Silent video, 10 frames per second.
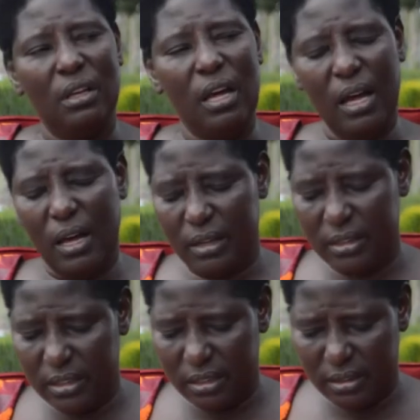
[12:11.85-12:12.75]

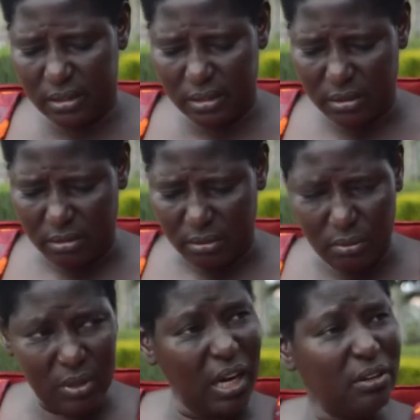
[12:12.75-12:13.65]
And
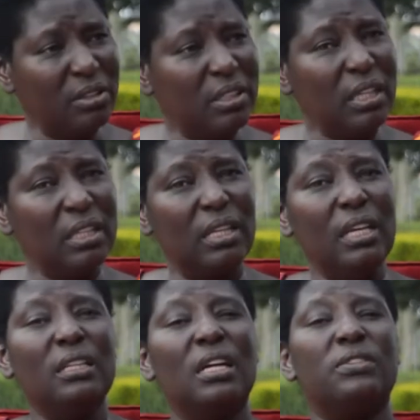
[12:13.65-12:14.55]
we cannot take it
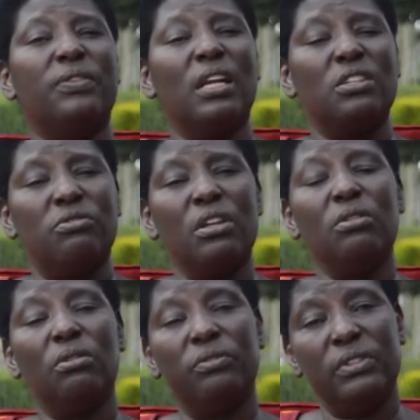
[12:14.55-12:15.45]
right as far as
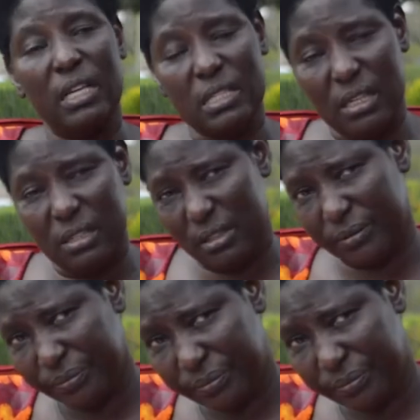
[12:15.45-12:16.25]
training of nurses.